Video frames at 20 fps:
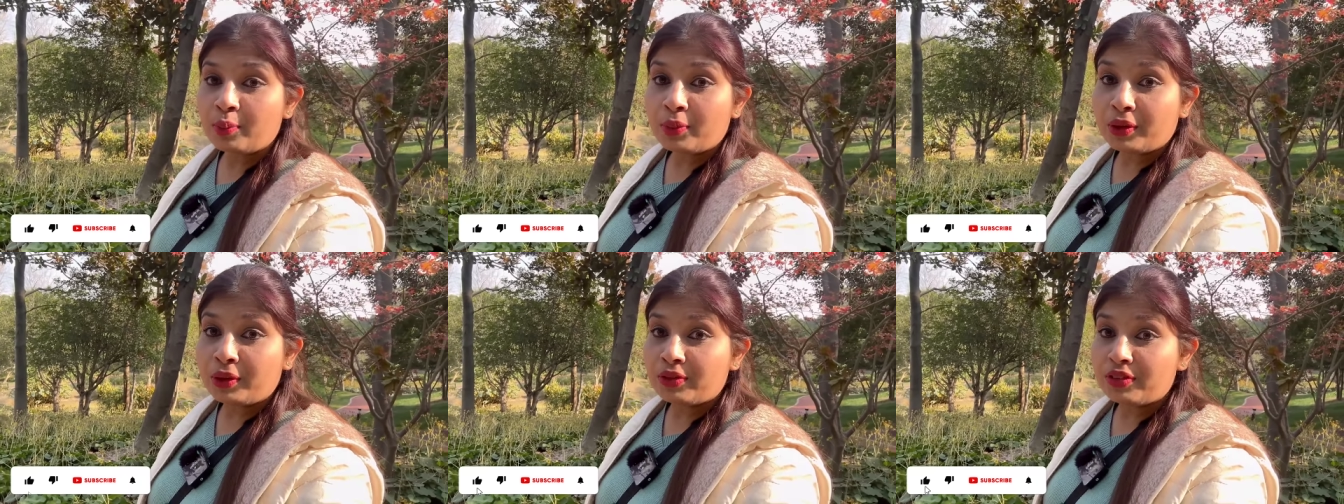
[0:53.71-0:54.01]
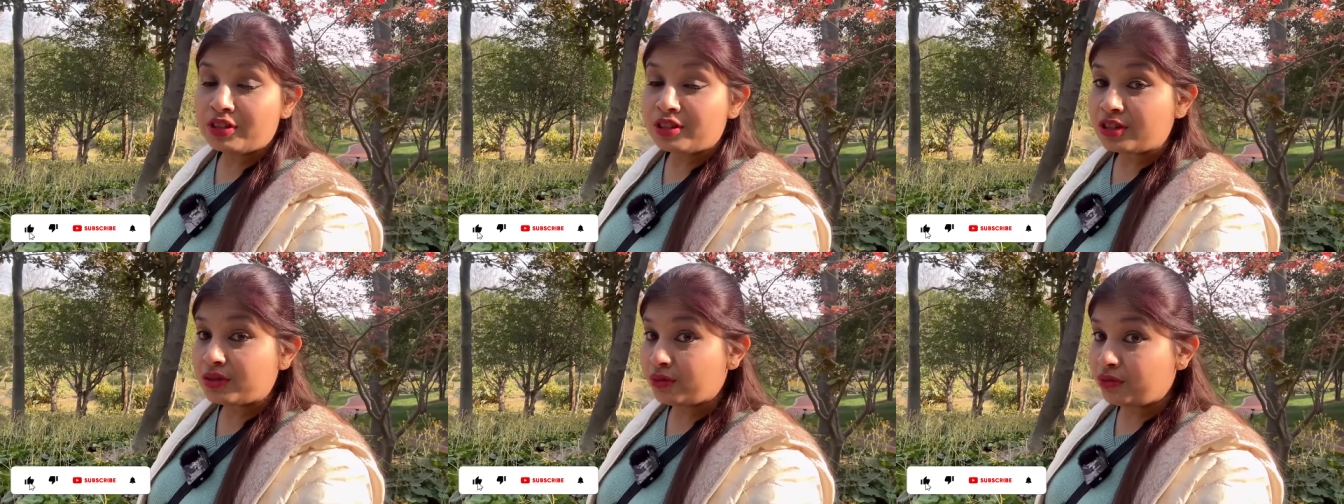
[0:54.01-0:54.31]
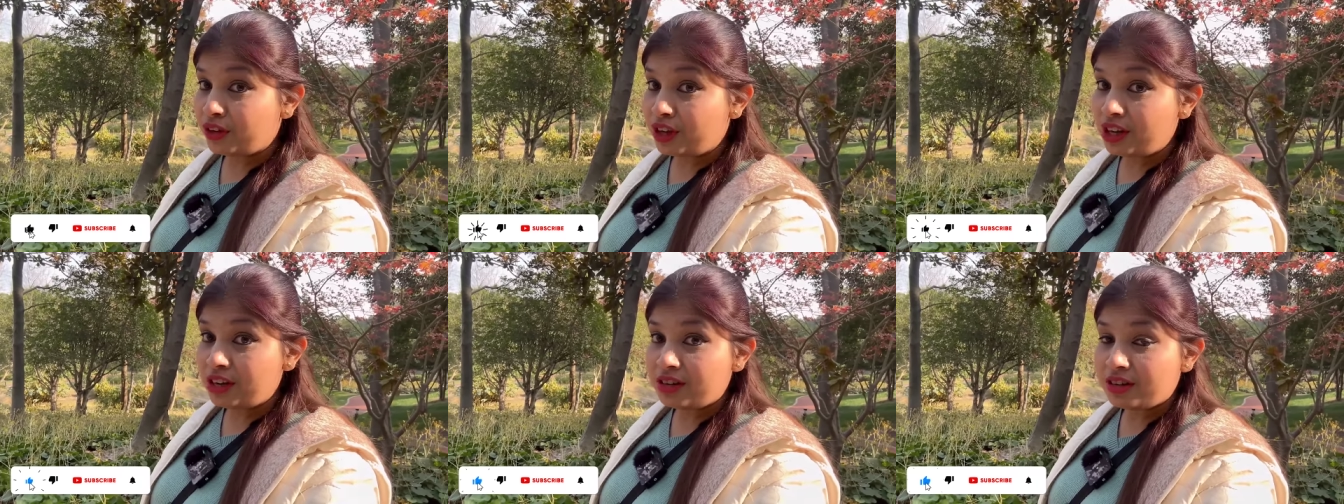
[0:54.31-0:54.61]
because it's
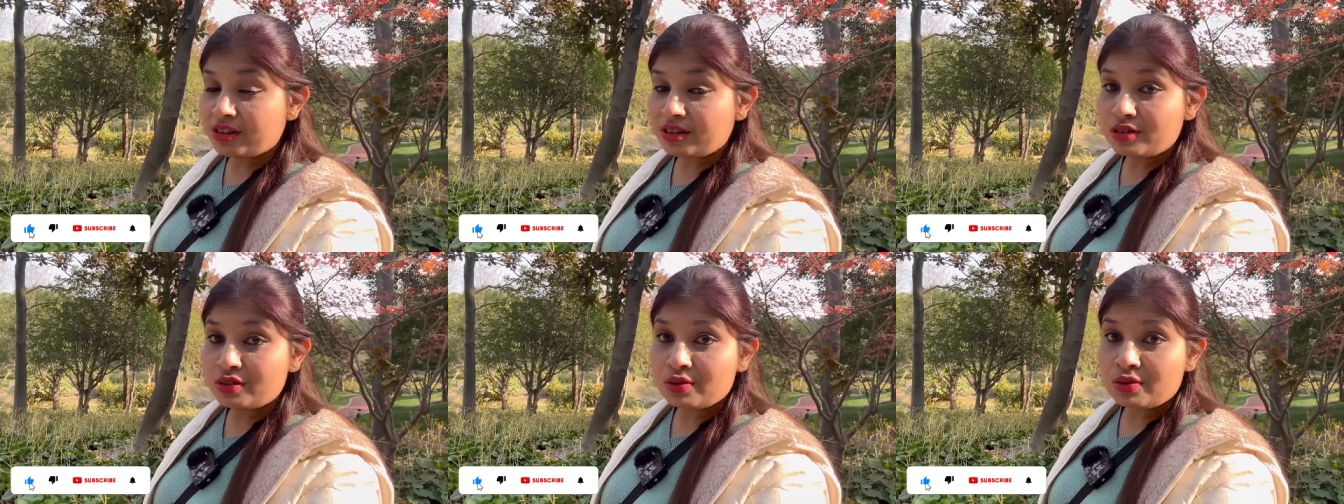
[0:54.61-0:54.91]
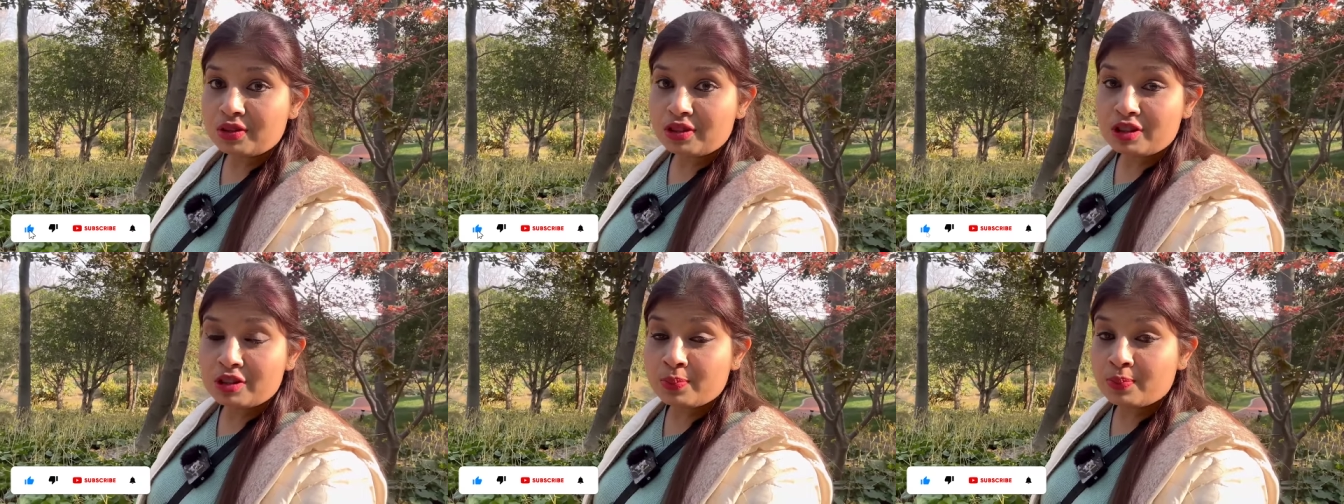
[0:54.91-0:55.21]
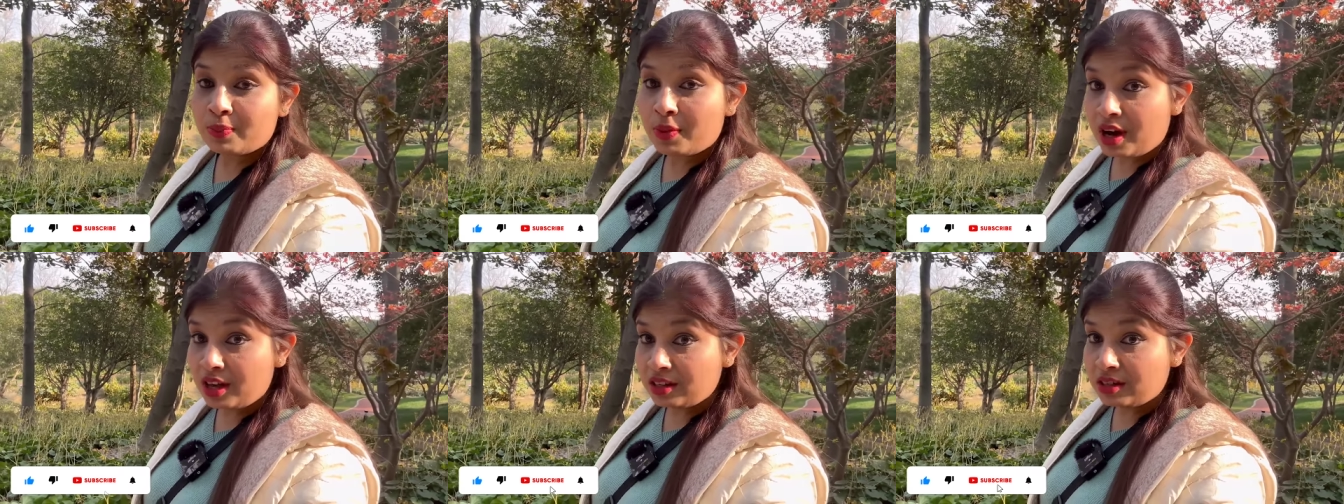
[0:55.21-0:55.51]
winter so
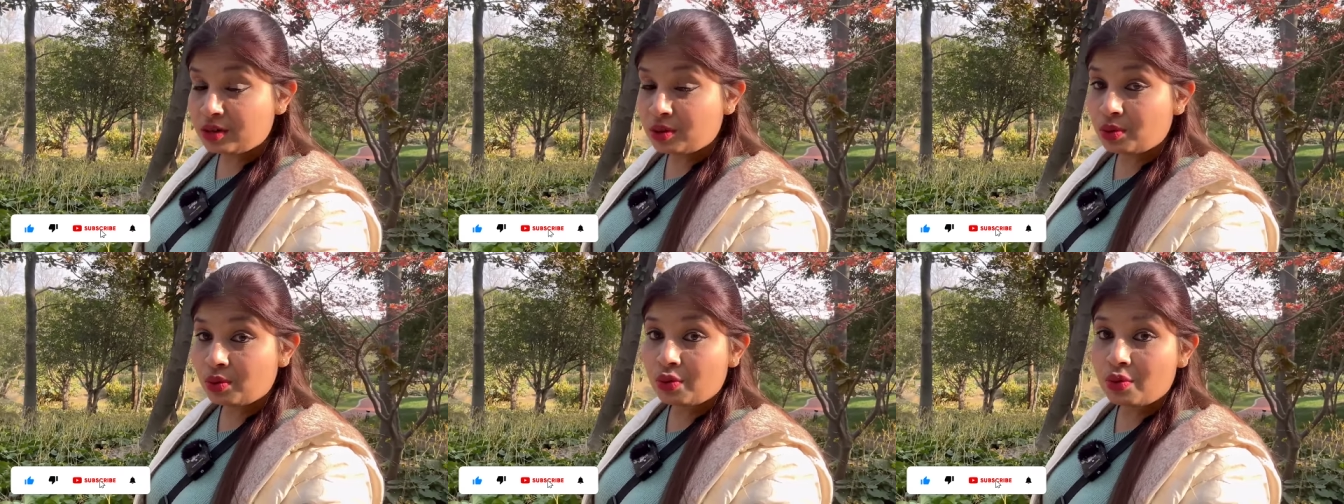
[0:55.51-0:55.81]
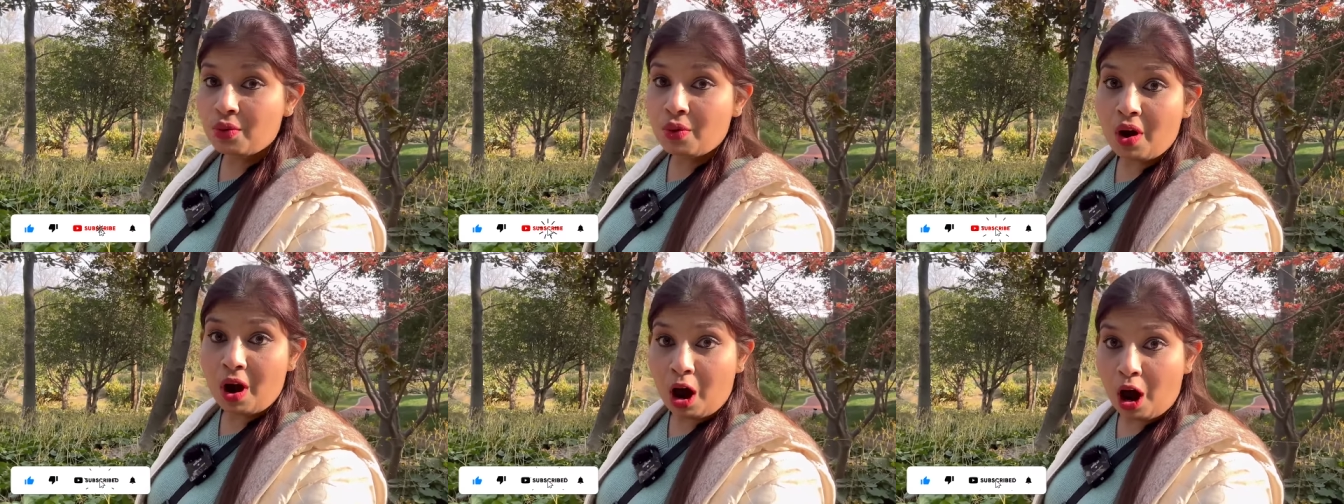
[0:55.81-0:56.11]
it's must to go